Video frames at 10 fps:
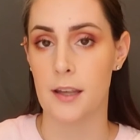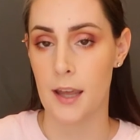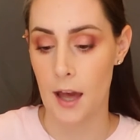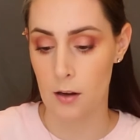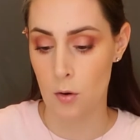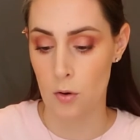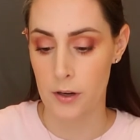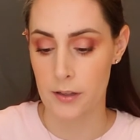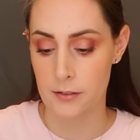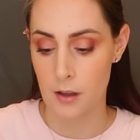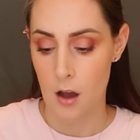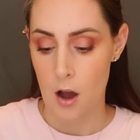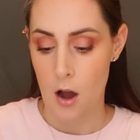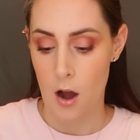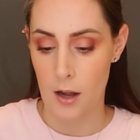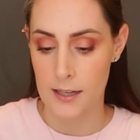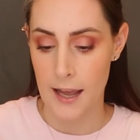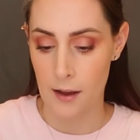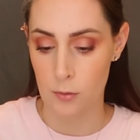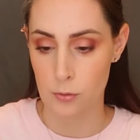and categories on
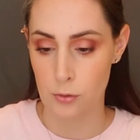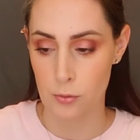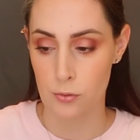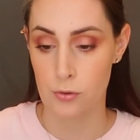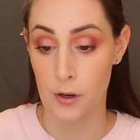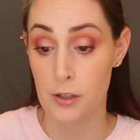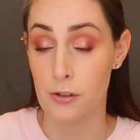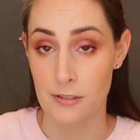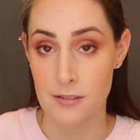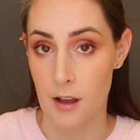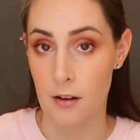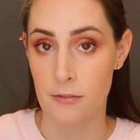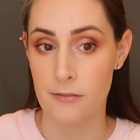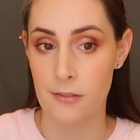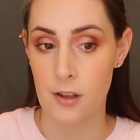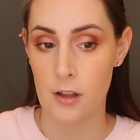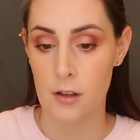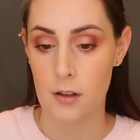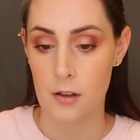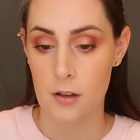how to train yourself
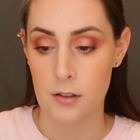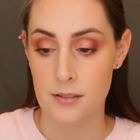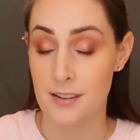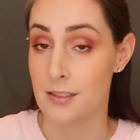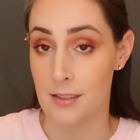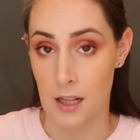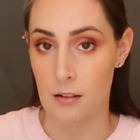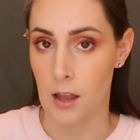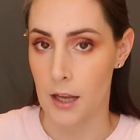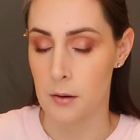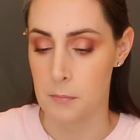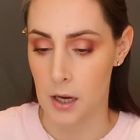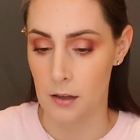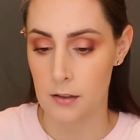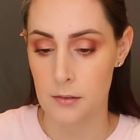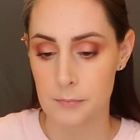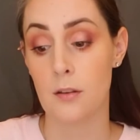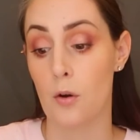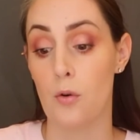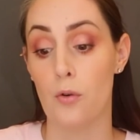to think like a monk.
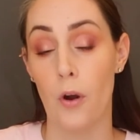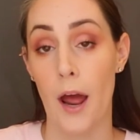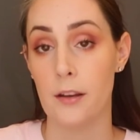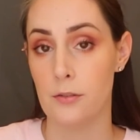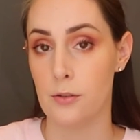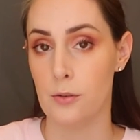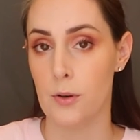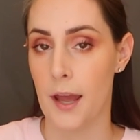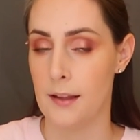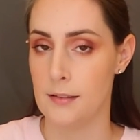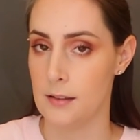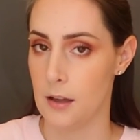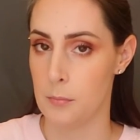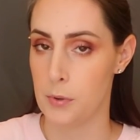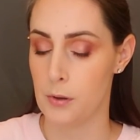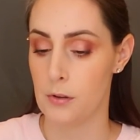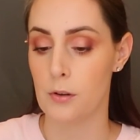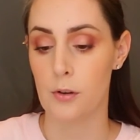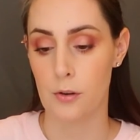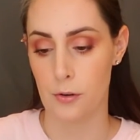So gratitude ends up
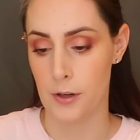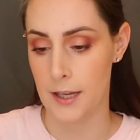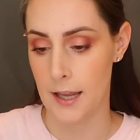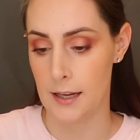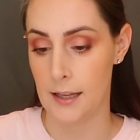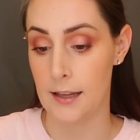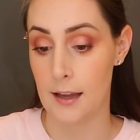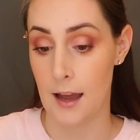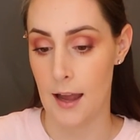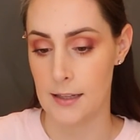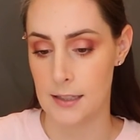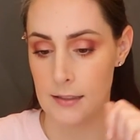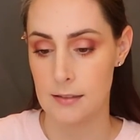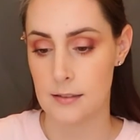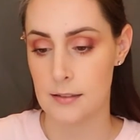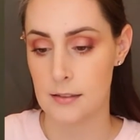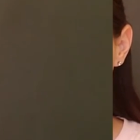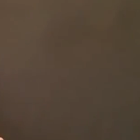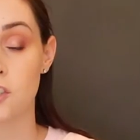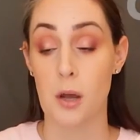creating kindness.
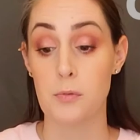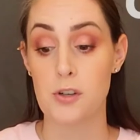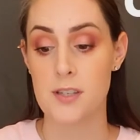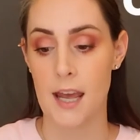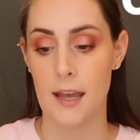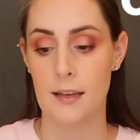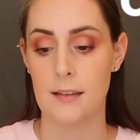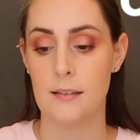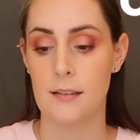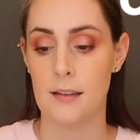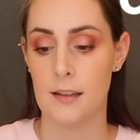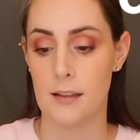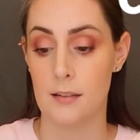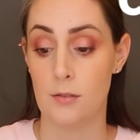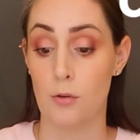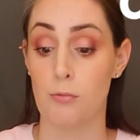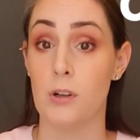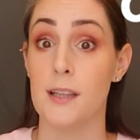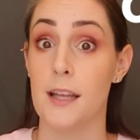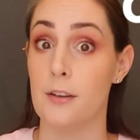Chapter 10 is
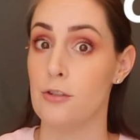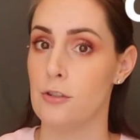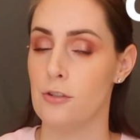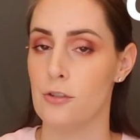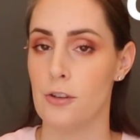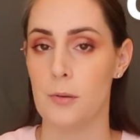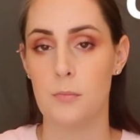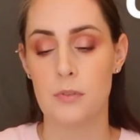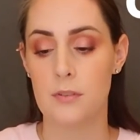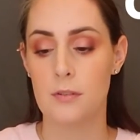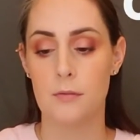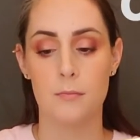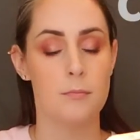relationships.